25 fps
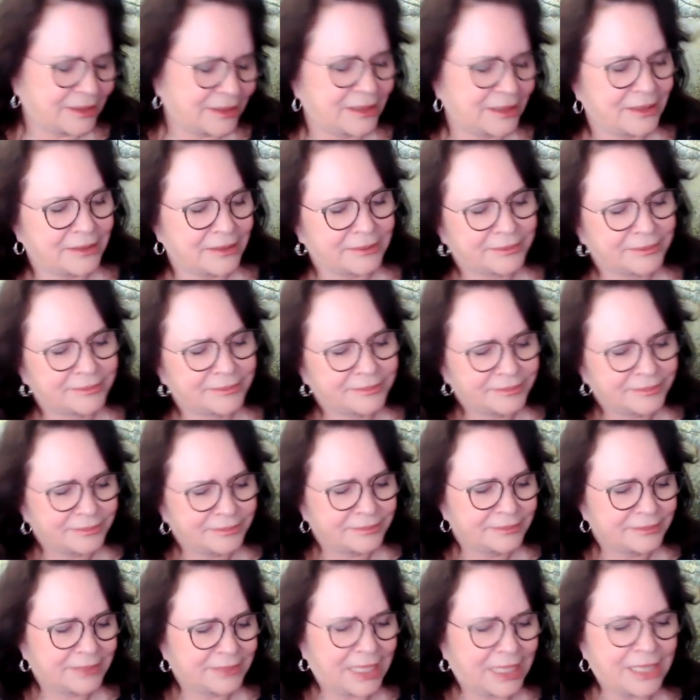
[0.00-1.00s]
Um,
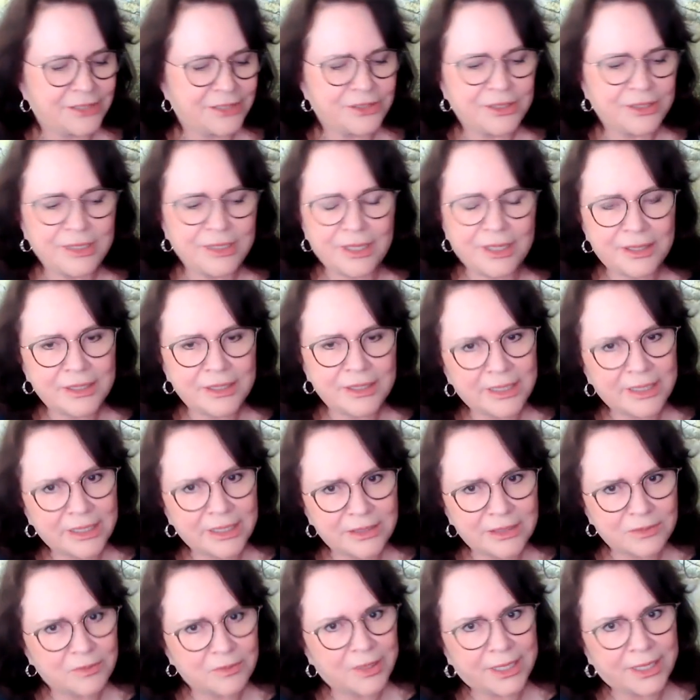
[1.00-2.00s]
and nothing
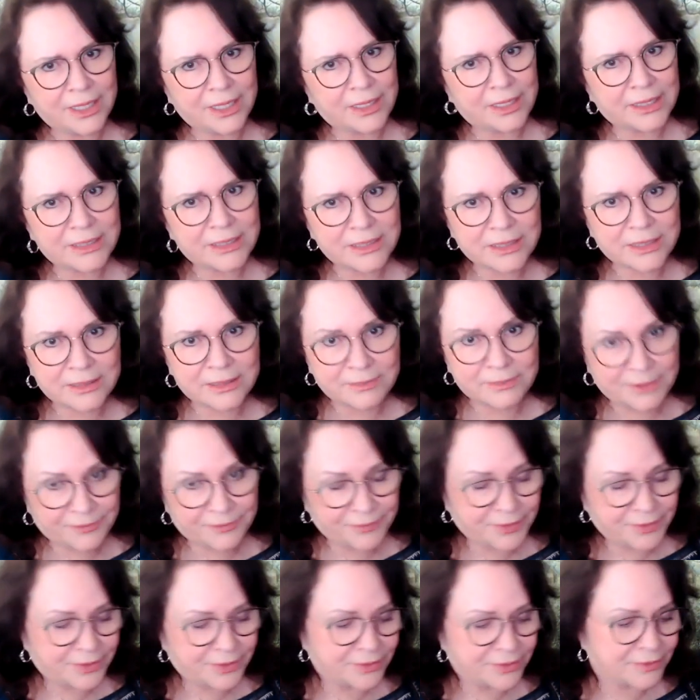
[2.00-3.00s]
against white guys because my
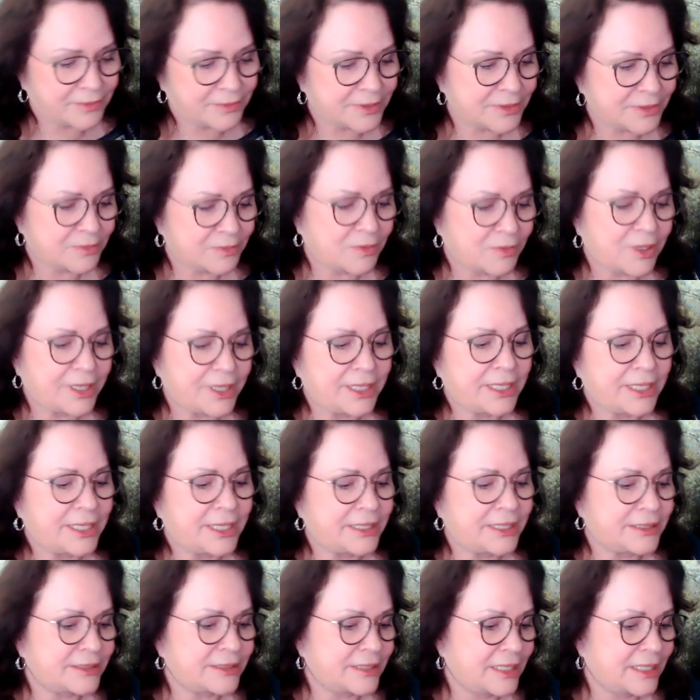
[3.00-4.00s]
father was white
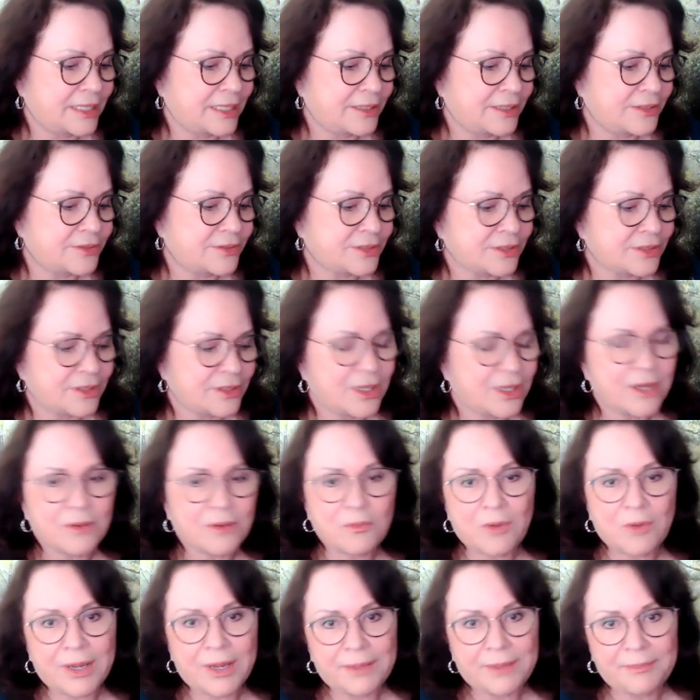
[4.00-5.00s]
and and there's a lot
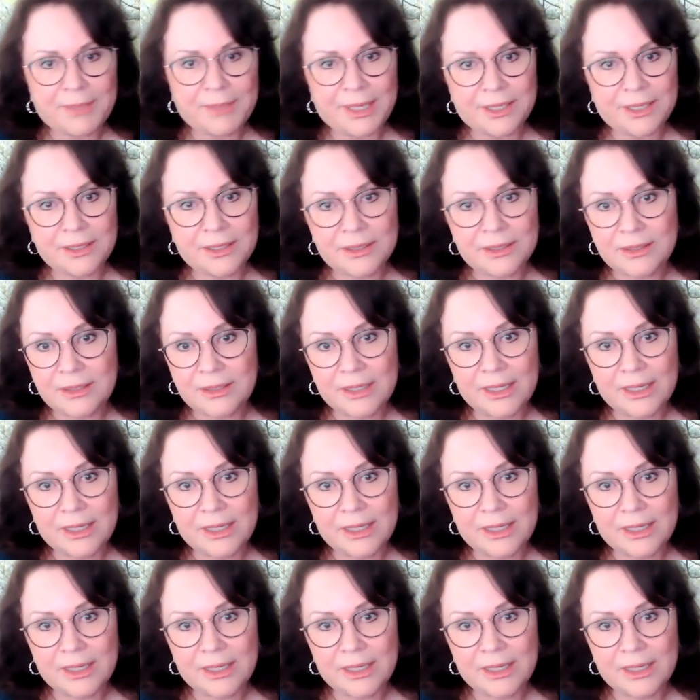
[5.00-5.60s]
of white men